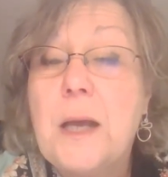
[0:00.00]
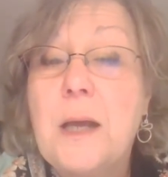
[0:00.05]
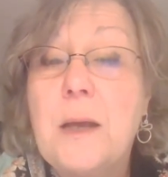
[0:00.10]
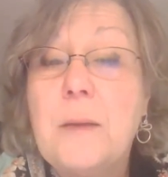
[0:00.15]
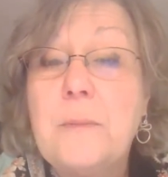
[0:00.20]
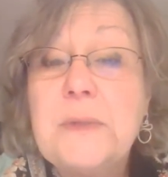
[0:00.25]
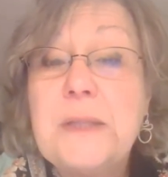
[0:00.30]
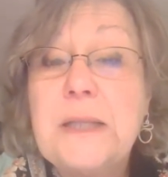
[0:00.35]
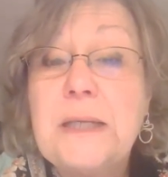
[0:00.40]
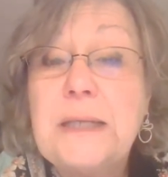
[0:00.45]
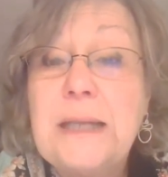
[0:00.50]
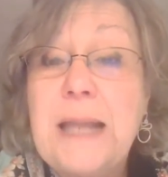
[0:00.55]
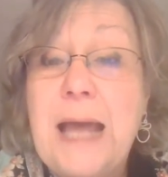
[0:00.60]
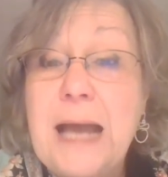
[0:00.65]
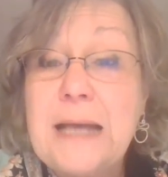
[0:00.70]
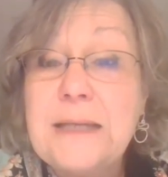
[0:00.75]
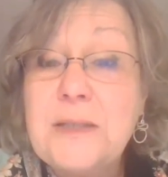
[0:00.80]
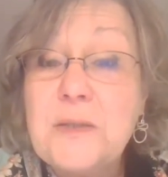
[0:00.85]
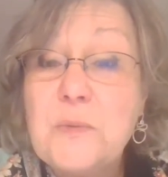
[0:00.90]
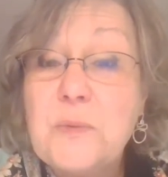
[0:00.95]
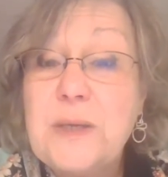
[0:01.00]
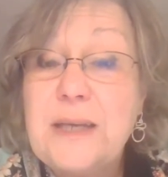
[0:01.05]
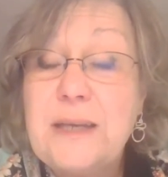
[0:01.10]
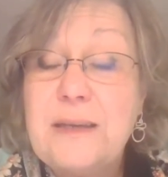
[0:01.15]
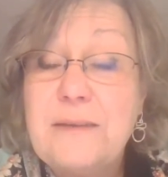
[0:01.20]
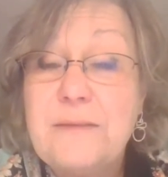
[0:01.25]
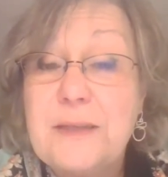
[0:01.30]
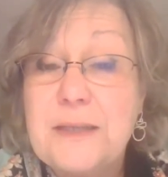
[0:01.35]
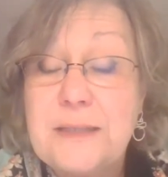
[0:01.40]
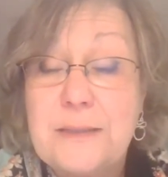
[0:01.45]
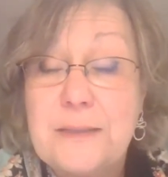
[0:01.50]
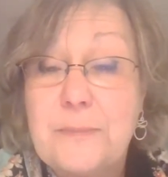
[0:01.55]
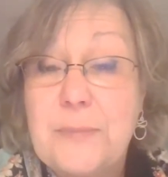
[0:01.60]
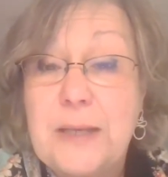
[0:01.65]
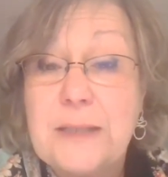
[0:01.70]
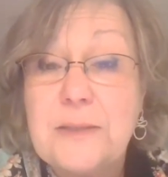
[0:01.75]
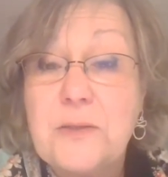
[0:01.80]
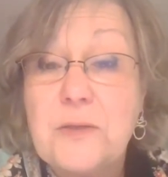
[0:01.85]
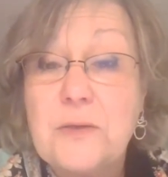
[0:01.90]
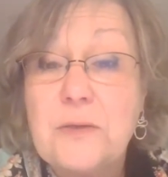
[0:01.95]
The last week of the
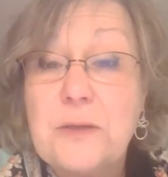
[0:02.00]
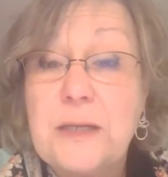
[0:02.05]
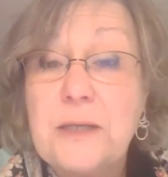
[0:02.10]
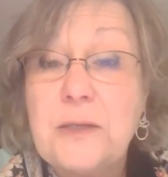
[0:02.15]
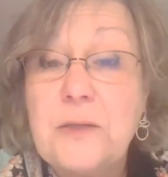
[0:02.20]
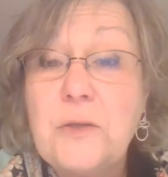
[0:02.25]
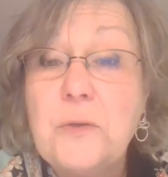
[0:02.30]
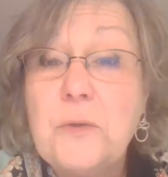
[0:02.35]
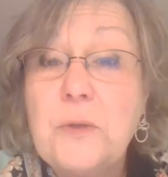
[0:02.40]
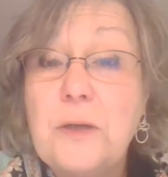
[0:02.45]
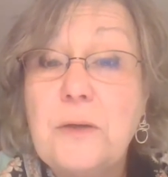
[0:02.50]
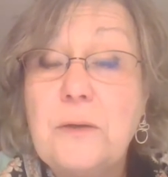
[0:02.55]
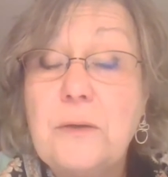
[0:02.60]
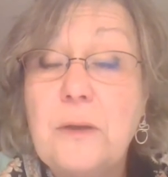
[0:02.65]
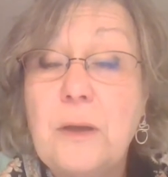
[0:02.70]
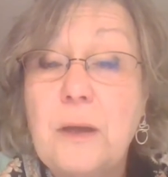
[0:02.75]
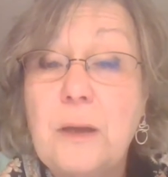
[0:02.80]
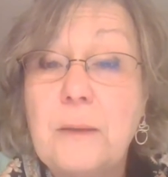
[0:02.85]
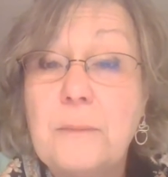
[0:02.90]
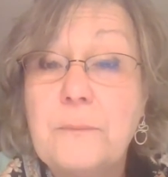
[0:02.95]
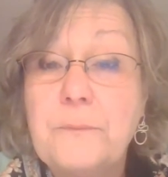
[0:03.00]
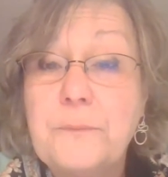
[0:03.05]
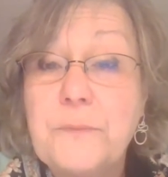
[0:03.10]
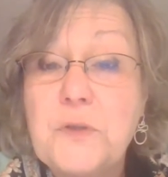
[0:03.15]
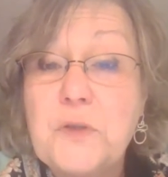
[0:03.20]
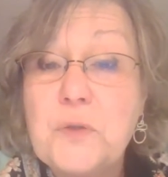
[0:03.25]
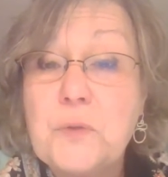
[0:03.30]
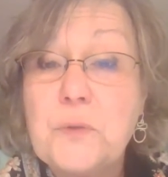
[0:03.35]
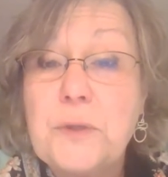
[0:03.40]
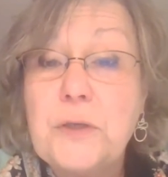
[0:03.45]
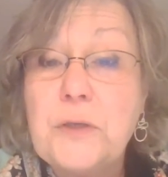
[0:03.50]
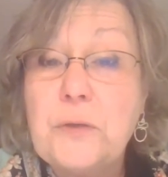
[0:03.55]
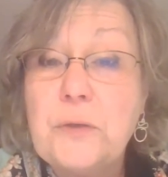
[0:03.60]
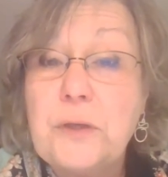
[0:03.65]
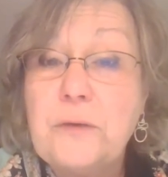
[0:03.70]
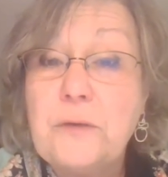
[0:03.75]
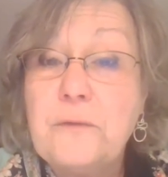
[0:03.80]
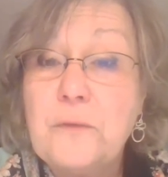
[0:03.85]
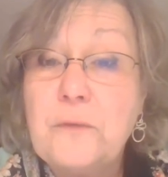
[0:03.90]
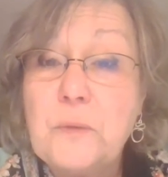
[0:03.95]
semester during
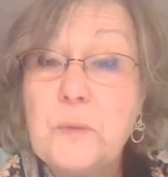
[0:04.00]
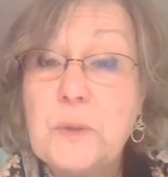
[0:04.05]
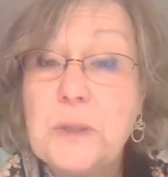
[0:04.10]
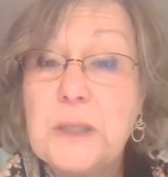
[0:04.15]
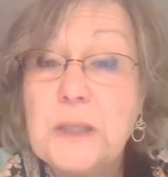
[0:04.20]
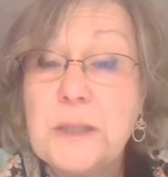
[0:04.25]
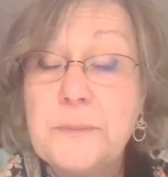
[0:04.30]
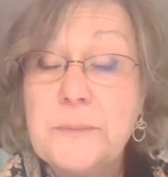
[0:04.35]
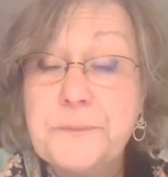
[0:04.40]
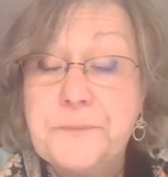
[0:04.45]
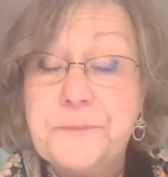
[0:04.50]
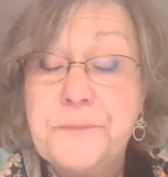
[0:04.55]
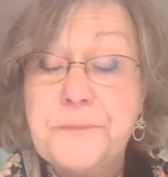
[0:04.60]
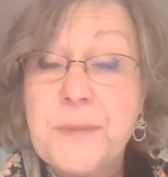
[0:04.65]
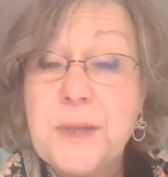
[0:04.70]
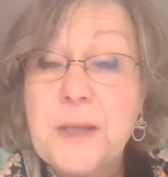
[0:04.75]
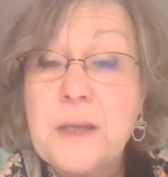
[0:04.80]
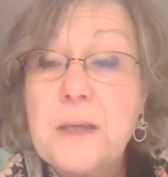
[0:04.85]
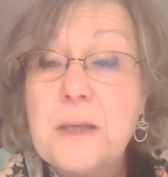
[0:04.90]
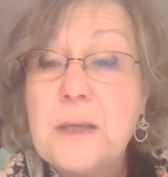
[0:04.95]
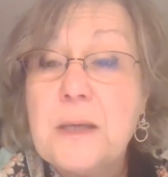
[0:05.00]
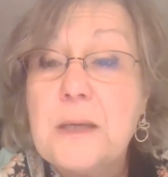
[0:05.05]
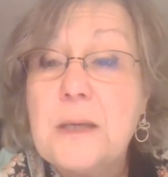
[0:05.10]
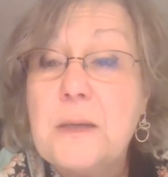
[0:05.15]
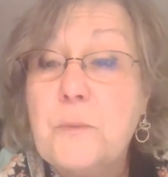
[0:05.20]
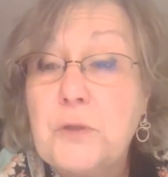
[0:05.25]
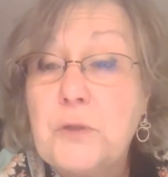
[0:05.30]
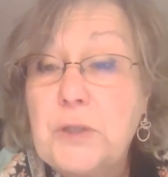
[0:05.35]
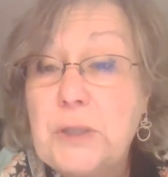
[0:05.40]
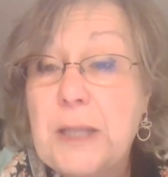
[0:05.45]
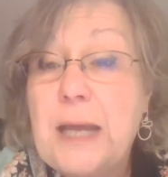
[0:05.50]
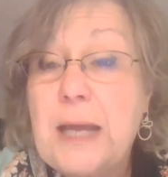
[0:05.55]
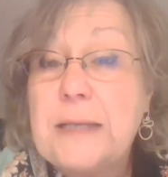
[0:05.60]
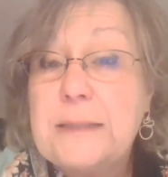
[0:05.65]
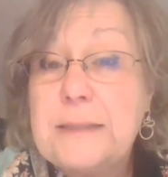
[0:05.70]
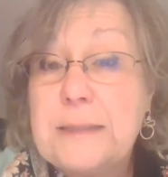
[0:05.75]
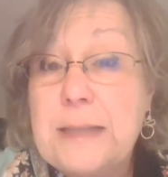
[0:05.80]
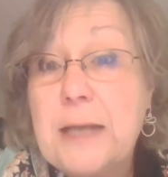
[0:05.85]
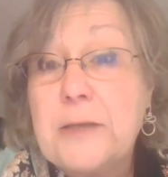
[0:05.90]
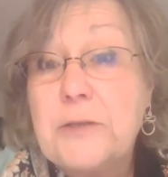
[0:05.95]
Unit 4, which
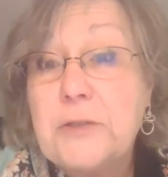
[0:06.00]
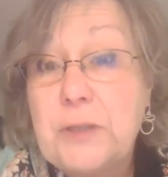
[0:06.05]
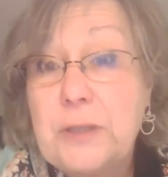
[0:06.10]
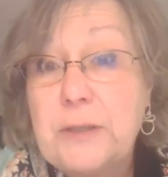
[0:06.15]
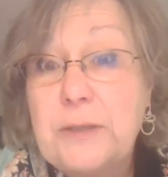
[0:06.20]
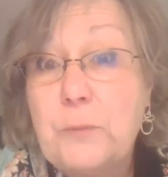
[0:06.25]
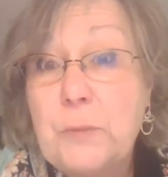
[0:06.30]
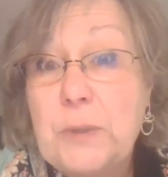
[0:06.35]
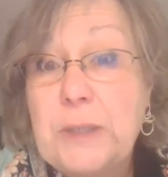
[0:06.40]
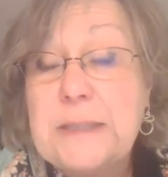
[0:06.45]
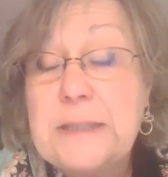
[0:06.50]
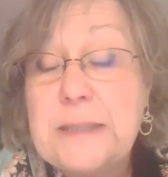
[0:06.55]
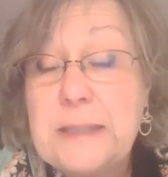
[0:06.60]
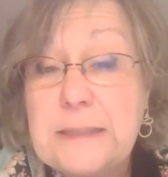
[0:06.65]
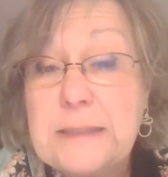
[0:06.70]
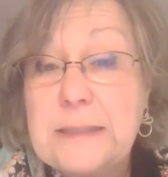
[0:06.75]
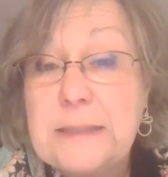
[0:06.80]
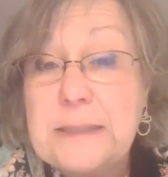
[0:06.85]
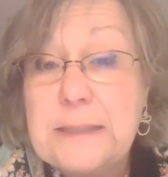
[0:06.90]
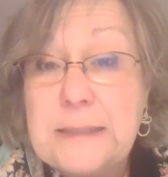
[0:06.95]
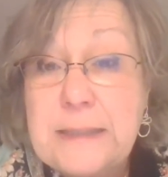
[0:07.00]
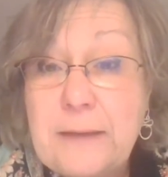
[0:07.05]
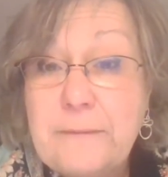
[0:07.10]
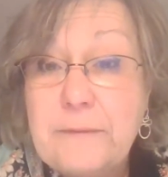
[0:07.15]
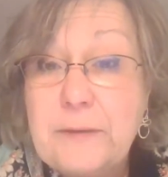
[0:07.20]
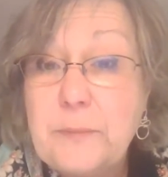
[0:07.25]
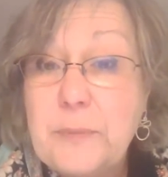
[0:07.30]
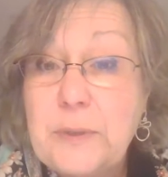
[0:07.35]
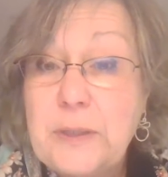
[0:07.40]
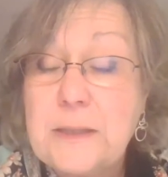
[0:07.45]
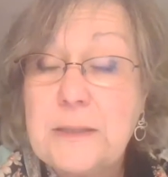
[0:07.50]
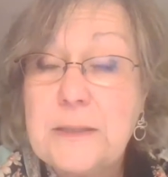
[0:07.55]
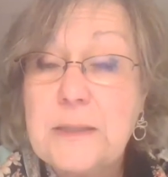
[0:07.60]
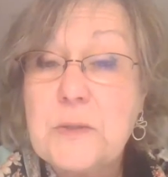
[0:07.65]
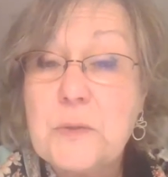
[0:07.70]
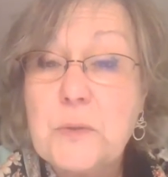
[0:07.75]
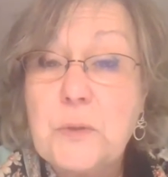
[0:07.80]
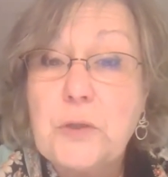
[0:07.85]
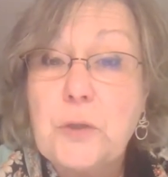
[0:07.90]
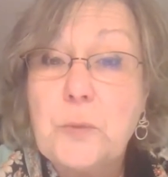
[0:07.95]
lasts actually week 6 and 7 because
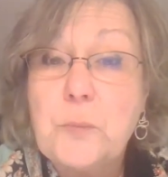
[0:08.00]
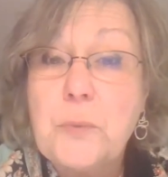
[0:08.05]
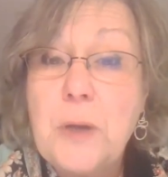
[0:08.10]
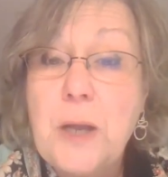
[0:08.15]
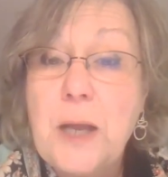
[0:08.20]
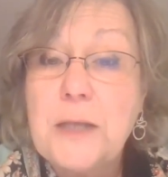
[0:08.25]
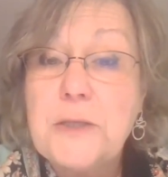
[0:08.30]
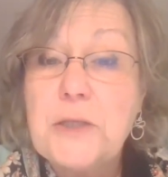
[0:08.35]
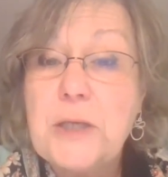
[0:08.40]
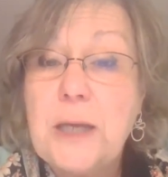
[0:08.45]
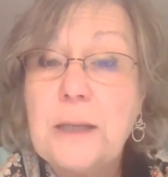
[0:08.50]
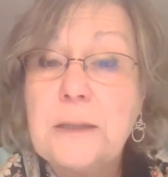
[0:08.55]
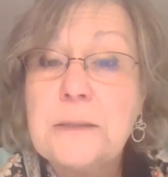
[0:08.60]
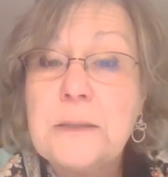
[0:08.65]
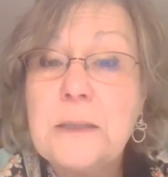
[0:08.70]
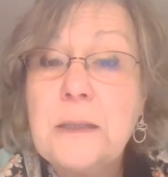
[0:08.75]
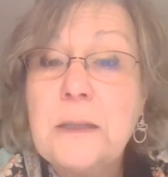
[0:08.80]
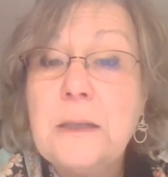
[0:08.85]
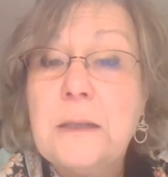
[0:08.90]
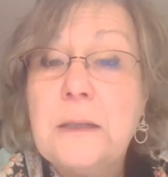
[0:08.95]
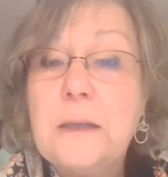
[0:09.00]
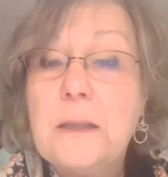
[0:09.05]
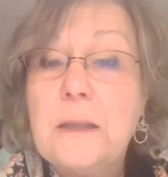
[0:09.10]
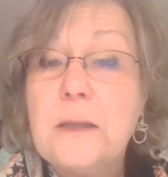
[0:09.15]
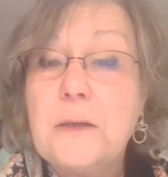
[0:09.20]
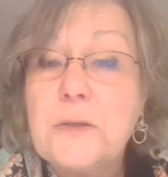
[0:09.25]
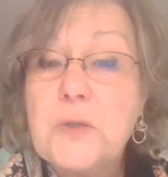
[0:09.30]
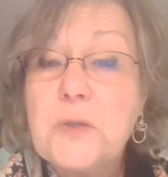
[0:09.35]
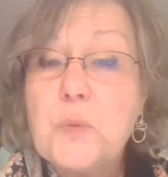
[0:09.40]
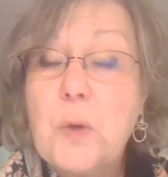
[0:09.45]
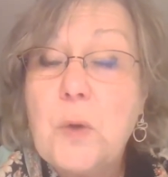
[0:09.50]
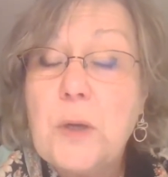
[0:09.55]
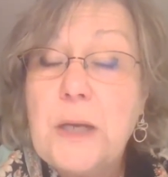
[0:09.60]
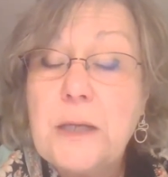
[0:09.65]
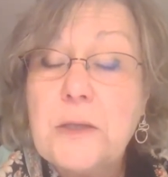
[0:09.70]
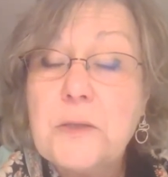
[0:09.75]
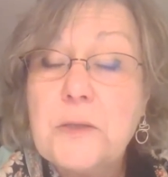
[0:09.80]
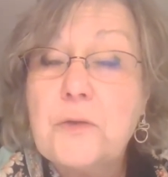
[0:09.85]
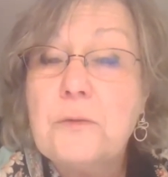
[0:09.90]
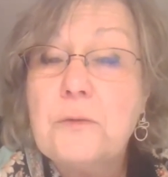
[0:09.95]
it's on your project, there's one
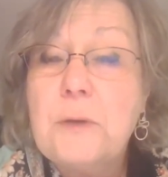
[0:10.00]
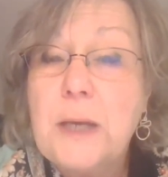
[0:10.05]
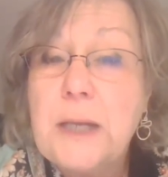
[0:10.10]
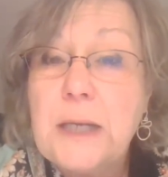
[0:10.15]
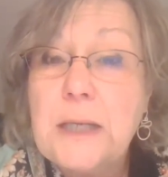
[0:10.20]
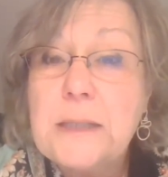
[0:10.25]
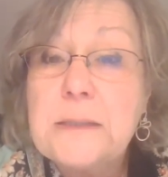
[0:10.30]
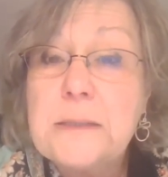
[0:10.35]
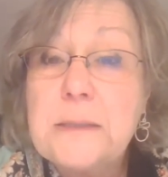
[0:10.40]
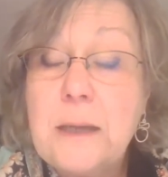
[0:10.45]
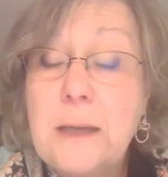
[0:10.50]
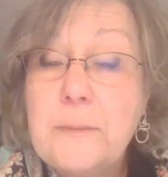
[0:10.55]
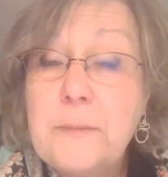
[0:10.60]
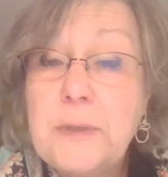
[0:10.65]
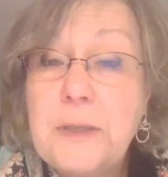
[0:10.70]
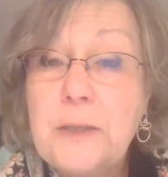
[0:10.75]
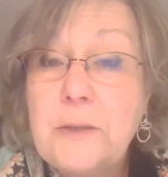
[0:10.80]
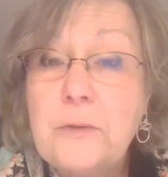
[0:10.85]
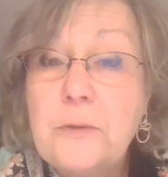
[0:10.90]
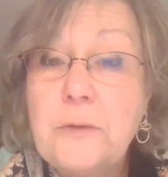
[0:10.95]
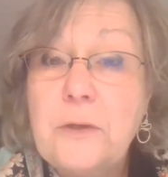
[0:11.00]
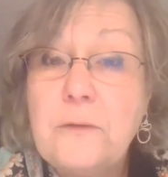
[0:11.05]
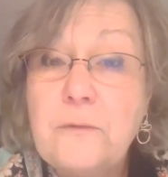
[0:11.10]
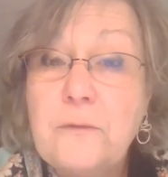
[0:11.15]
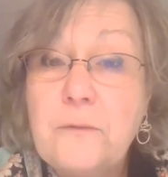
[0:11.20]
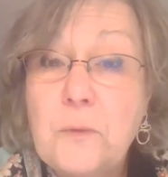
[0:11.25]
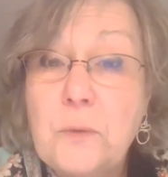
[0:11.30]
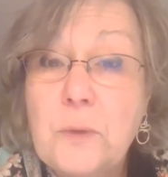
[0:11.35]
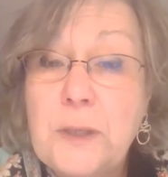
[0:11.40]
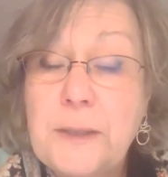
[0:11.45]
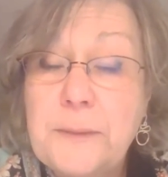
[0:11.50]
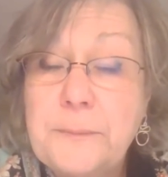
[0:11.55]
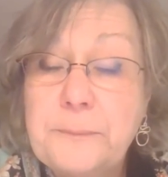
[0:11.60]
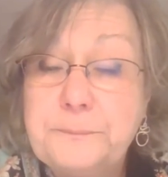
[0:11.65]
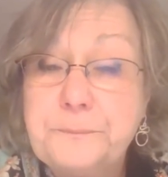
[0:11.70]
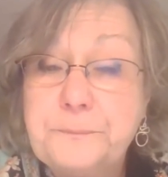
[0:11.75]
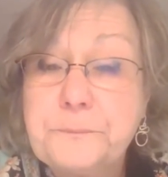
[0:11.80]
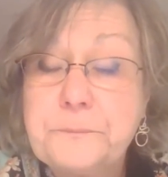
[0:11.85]
extra credit assignment in Unit 4,